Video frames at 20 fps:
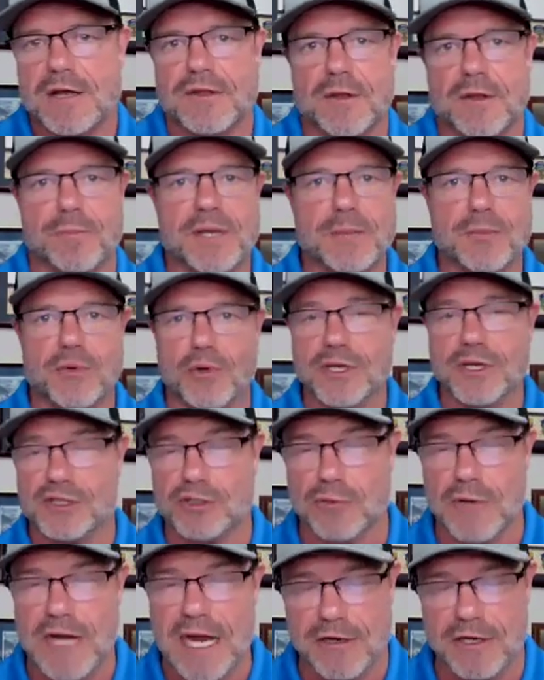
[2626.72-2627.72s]
the people we
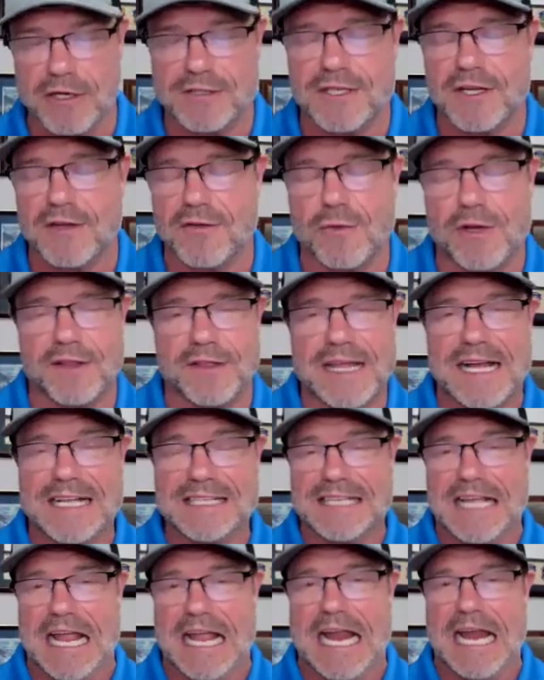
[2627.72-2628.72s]
surround ourselves with,
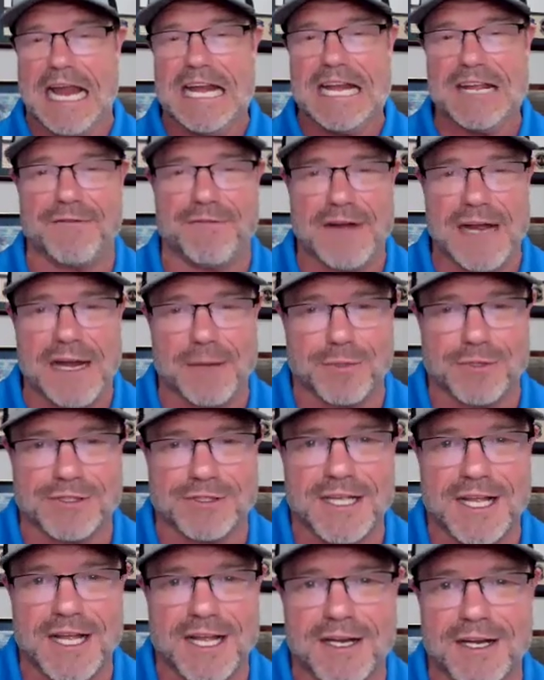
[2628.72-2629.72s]
that's
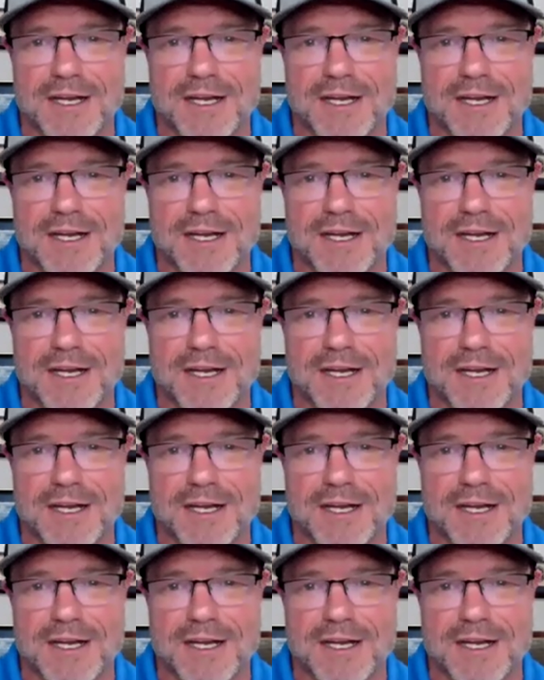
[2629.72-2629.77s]
85%.